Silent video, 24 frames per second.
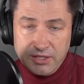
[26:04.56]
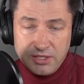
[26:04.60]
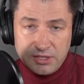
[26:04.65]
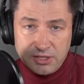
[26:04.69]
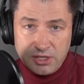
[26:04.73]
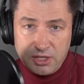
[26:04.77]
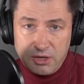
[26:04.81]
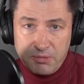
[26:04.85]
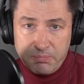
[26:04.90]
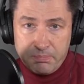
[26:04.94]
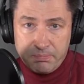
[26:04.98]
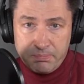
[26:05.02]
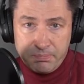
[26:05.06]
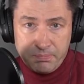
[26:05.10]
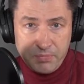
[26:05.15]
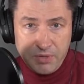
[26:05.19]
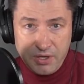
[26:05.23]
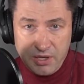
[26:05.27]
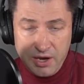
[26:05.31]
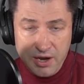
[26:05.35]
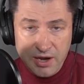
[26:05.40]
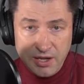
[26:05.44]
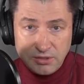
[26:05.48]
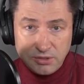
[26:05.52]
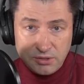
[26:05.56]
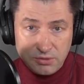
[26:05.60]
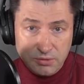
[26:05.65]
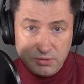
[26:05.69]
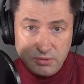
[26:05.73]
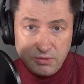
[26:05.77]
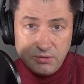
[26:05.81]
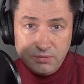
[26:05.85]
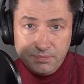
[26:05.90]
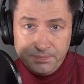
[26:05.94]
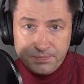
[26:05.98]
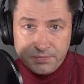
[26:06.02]
the center
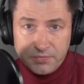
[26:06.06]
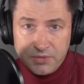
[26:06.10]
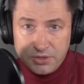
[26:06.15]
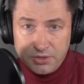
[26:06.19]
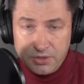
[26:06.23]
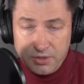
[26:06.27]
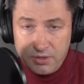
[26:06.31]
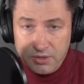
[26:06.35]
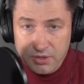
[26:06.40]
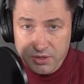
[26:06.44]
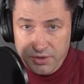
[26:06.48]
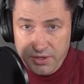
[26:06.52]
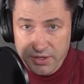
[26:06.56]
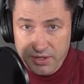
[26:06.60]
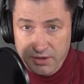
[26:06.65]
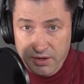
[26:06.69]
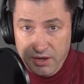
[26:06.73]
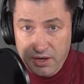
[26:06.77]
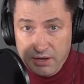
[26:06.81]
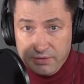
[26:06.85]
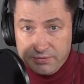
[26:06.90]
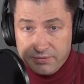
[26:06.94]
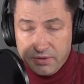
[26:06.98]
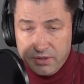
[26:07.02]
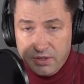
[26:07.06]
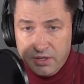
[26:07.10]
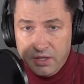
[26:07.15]
console to turn the thing off.